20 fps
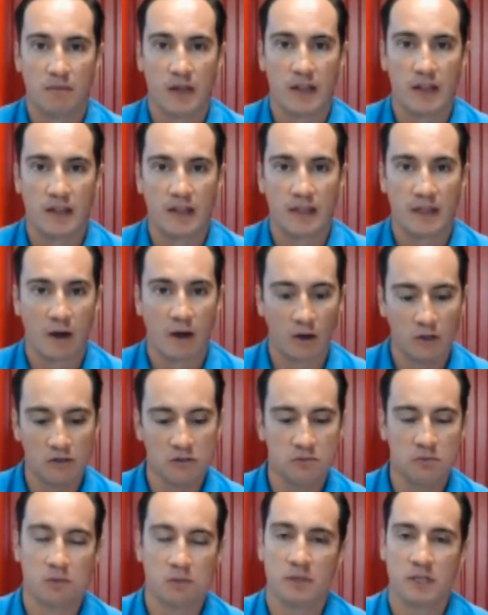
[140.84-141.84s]
And
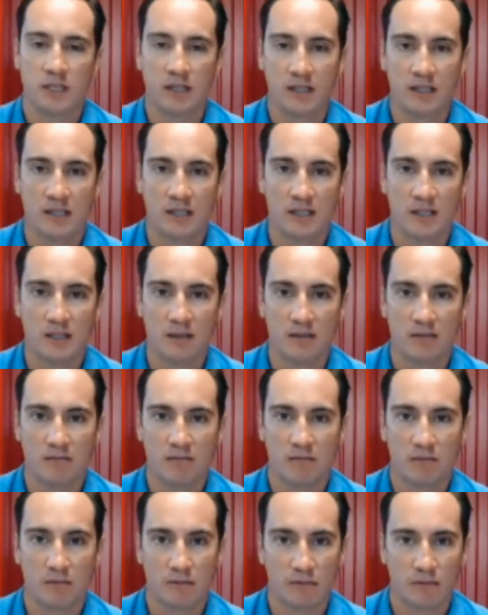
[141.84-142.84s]
those would be,
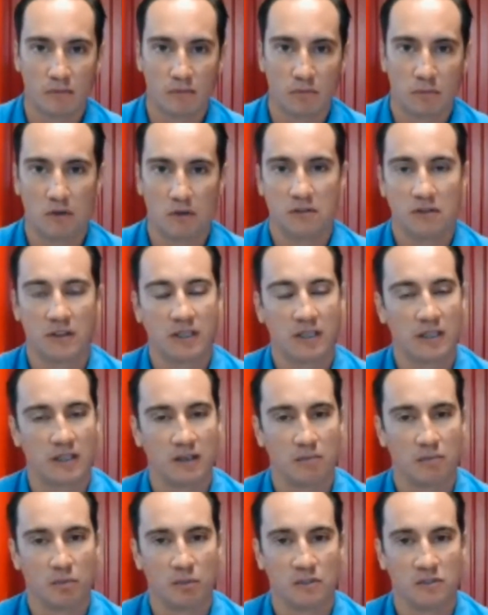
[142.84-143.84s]
personally,
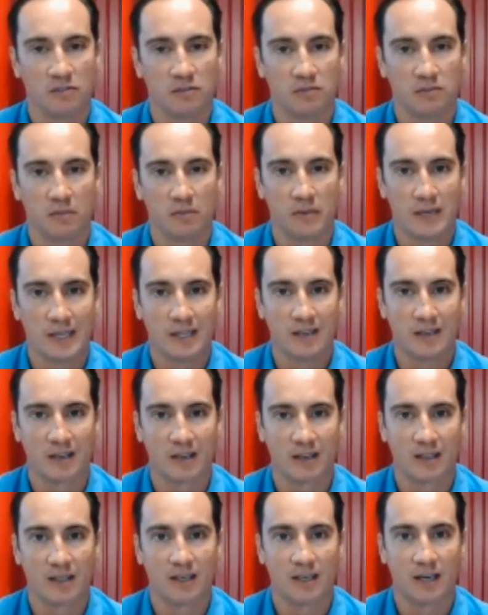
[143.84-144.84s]
the points for me that I
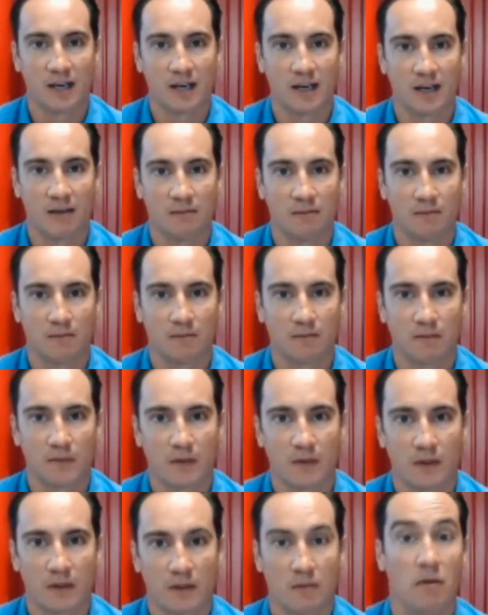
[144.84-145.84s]
think are
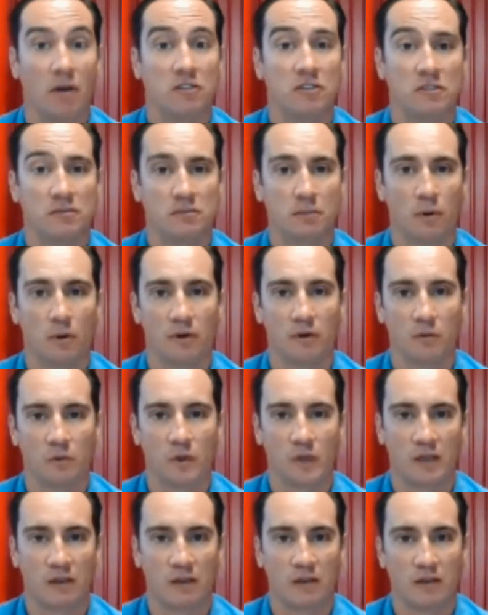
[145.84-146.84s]
the most important
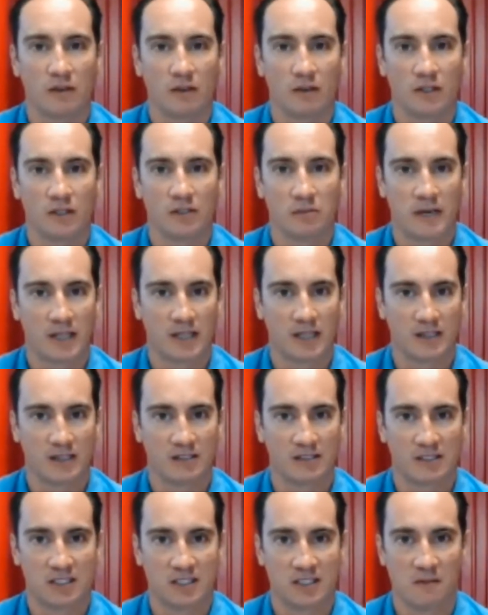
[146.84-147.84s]
when looking to make that
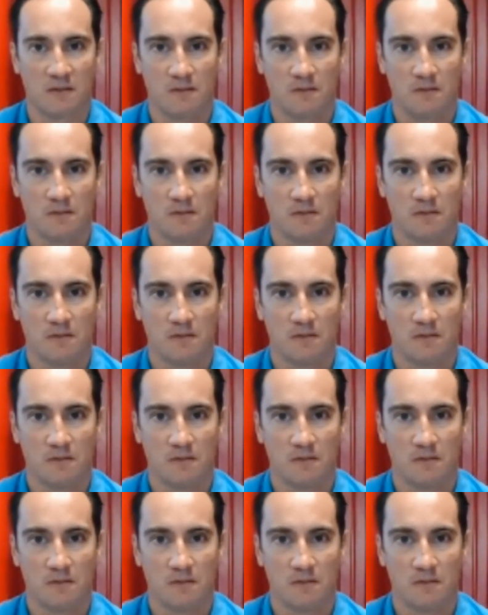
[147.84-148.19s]
decision.